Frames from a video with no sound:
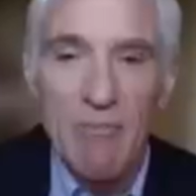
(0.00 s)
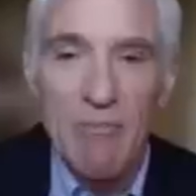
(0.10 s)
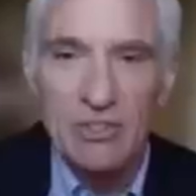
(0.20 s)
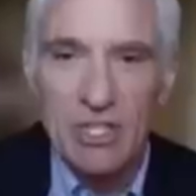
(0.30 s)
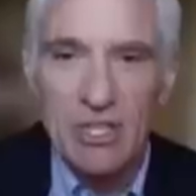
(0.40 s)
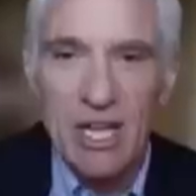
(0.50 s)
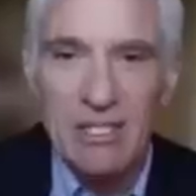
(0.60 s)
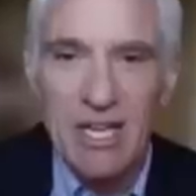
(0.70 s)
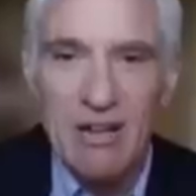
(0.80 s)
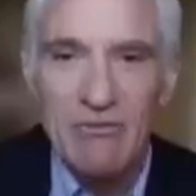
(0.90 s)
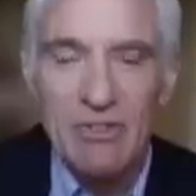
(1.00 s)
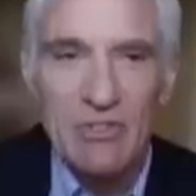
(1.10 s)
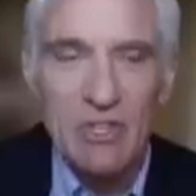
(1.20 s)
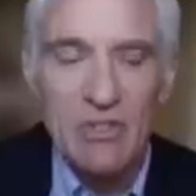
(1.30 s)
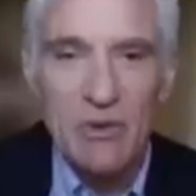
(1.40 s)
I mentioned in that
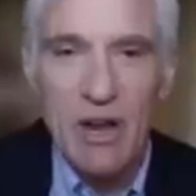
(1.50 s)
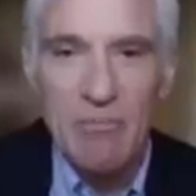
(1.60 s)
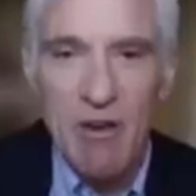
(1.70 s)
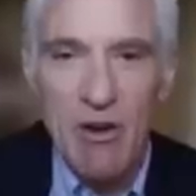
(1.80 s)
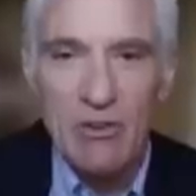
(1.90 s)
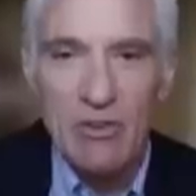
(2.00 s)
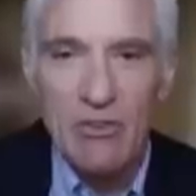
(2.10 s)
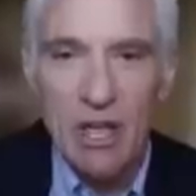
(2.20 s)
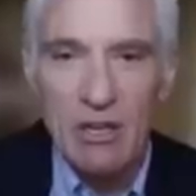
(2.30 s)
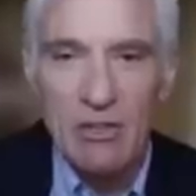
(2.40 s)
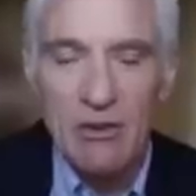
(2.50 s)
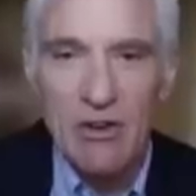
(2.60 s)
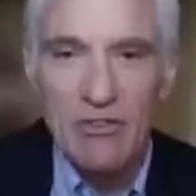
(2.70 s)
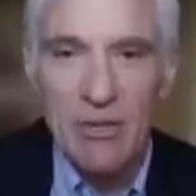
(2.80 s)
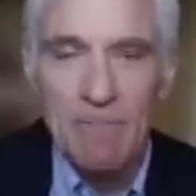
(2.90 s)
conference, to the Great Barrington
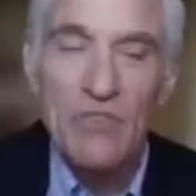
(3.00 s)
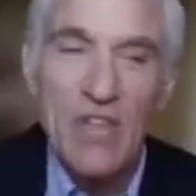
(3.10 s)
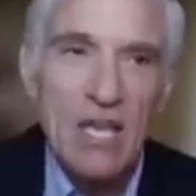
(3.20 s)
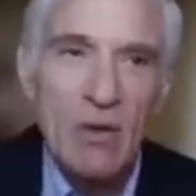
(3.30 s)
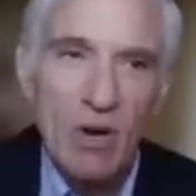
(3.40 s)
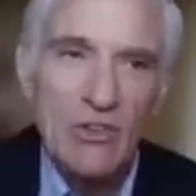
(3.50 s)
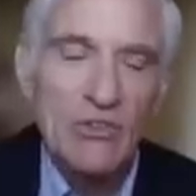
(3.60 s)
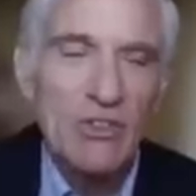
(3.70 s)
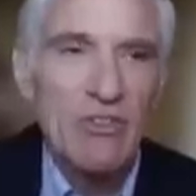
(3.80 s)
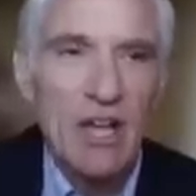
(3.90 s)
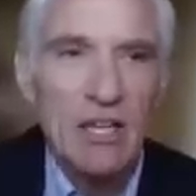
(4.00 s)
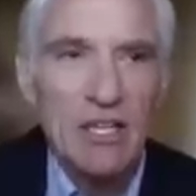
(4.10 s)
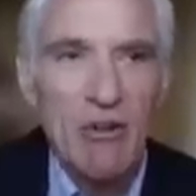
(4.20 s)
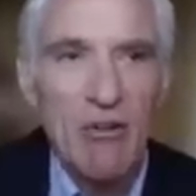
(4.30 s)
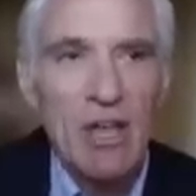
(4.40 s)
Declaration. What is the
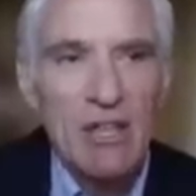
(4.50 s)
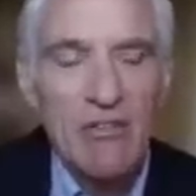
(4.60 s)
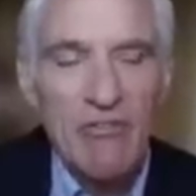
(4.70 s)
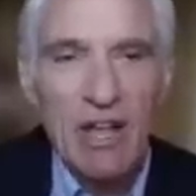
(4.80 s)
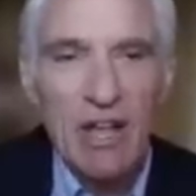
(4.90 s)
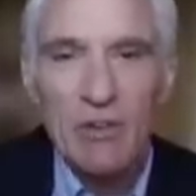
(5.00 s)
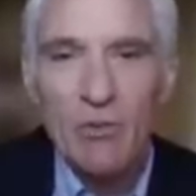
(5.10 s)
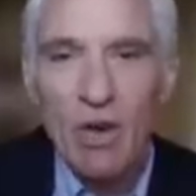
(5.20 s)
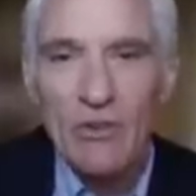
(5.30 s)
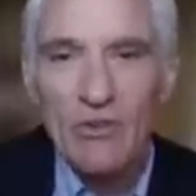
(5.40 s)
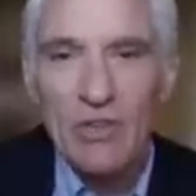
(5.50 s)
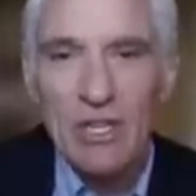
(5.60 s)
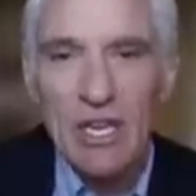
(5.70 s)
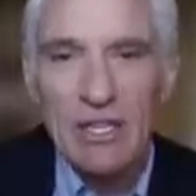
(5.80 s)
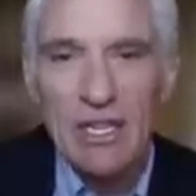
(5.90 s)
value? The value was
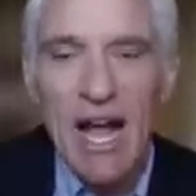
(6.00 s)
that it